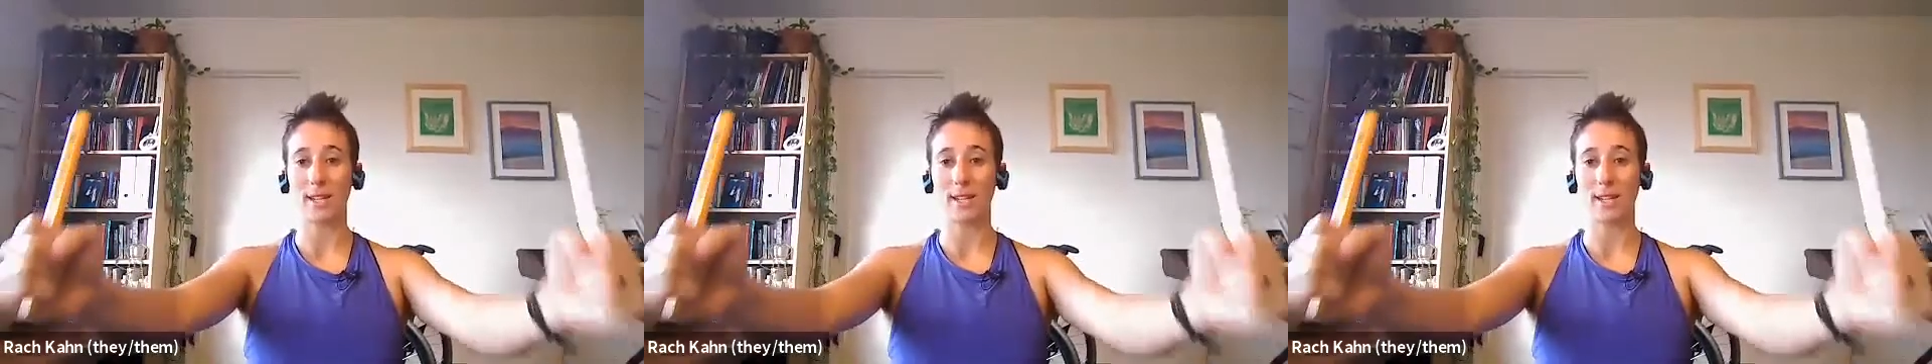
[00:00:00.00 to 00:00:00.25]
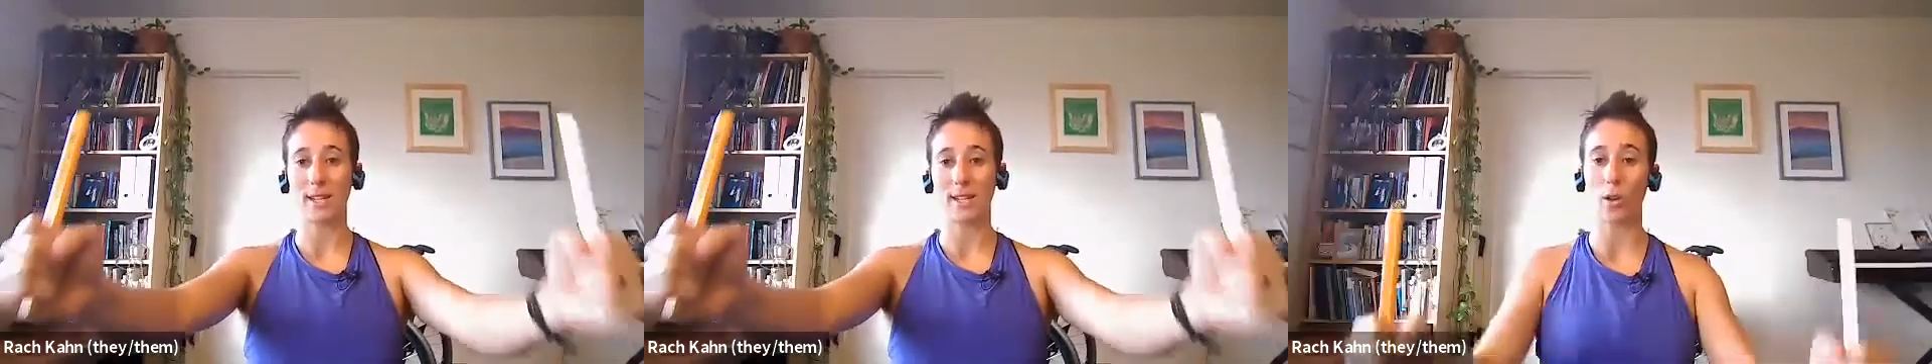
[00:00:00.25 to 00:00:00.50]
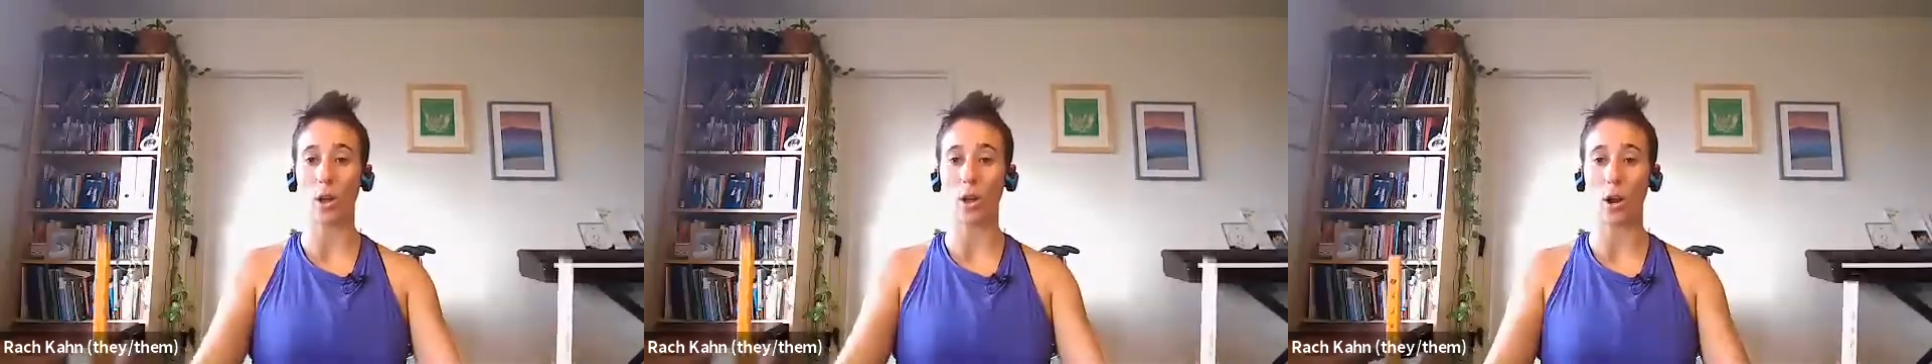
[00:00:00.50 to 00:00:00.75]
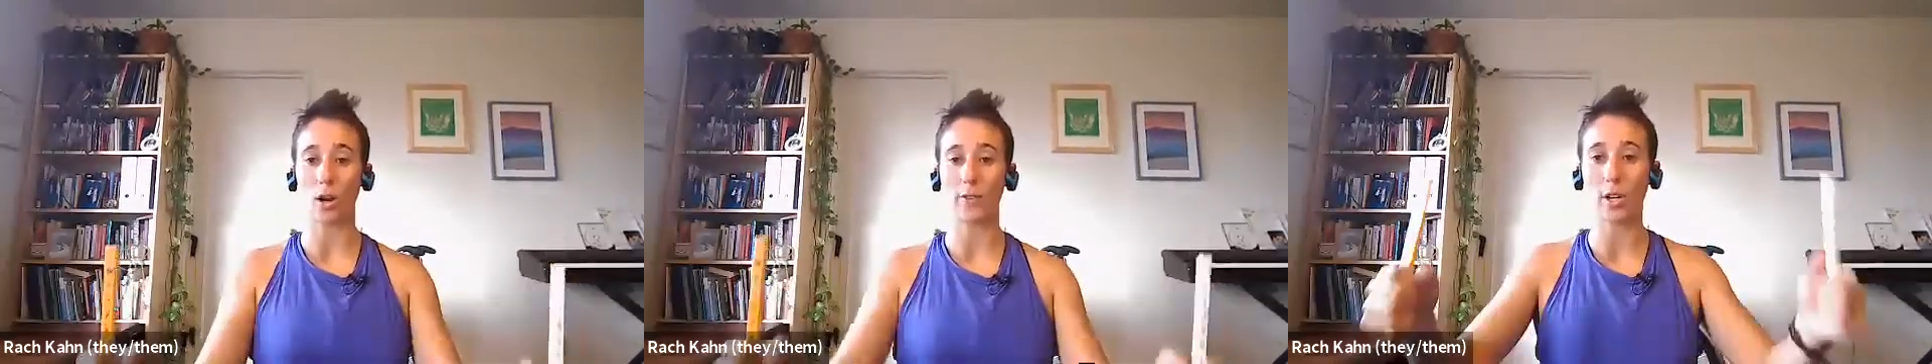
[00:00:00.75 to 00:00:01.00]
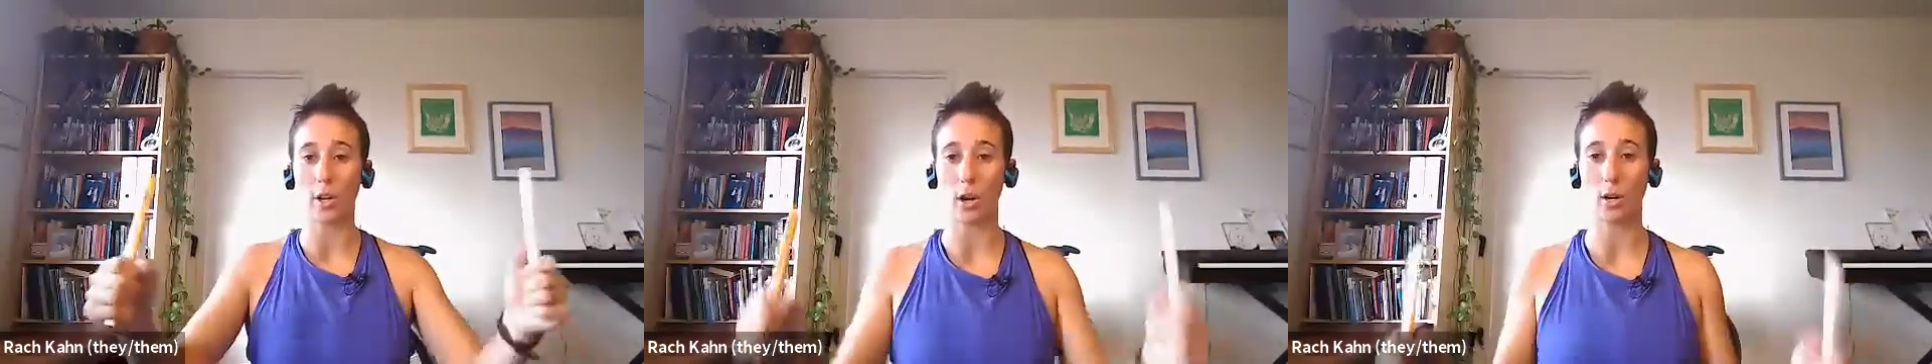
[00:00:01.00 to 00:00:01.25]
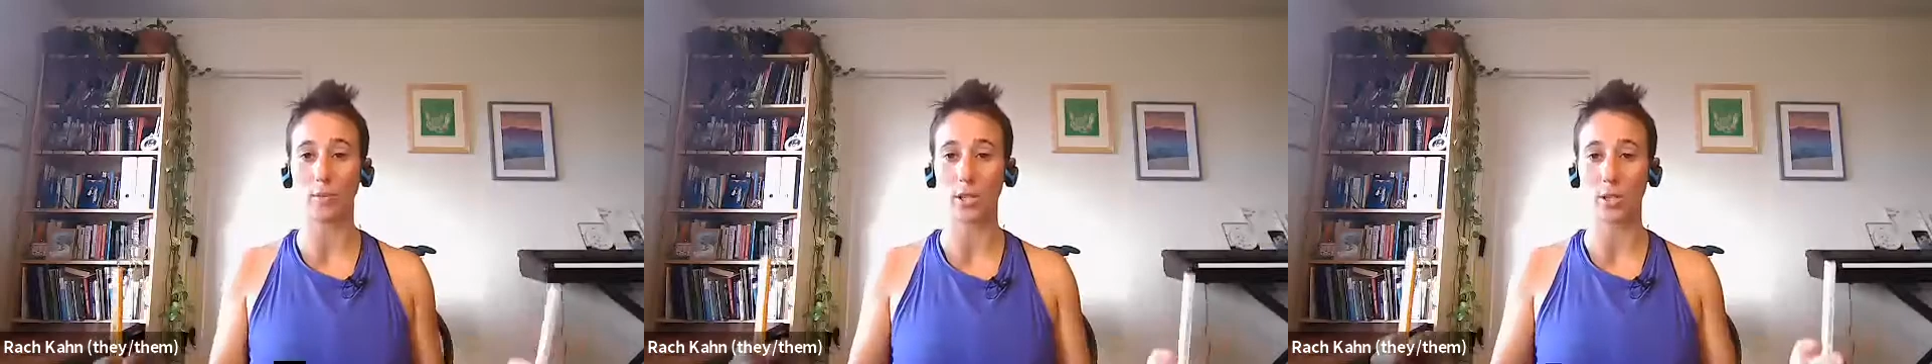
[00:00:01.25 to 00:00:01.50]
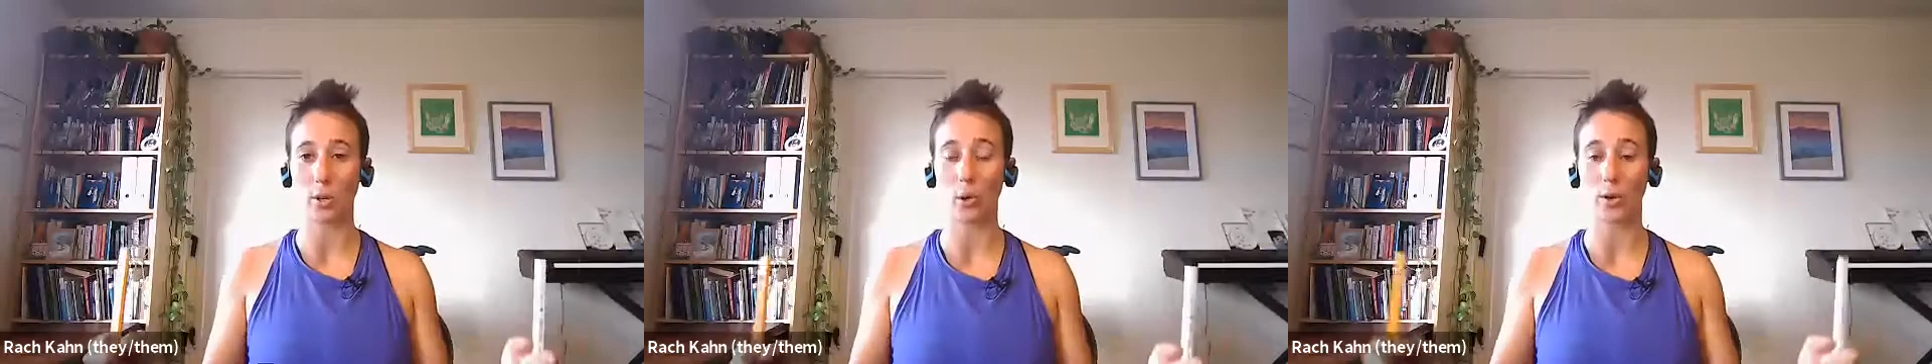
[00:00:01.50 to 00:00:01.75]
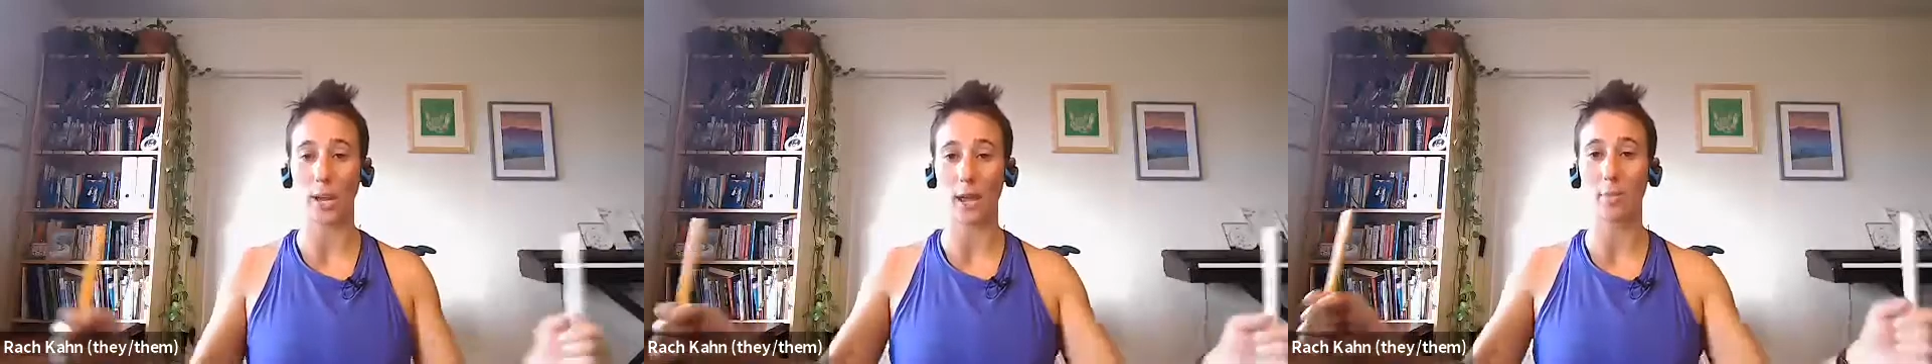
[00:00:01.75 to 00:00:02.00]
If that's hard for your arms to
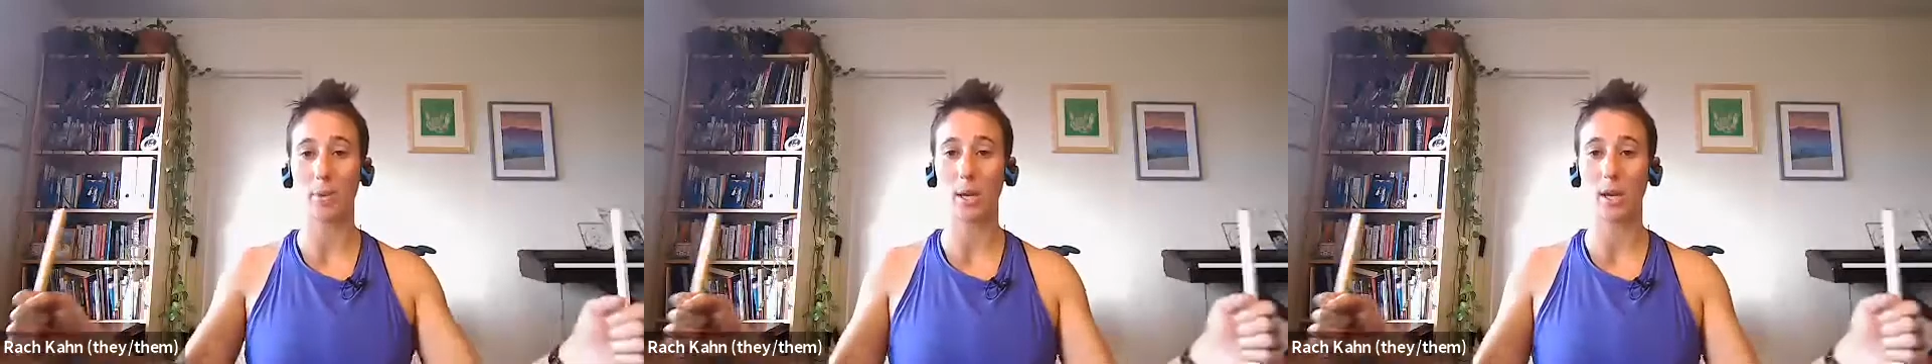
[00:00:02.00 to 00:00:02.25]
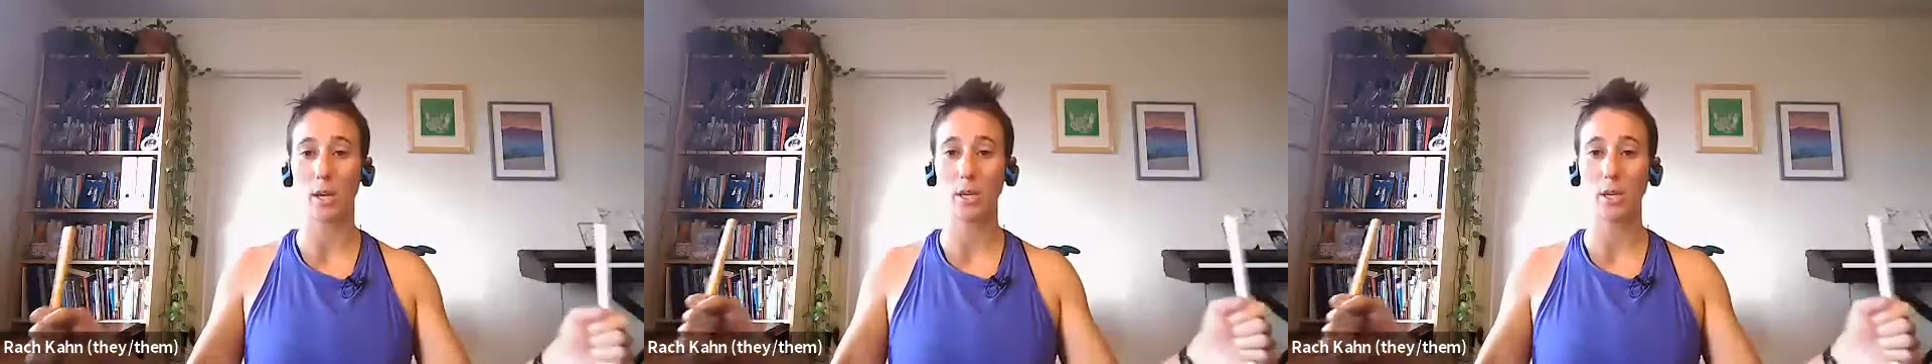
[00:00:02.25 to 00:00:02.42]
hold up,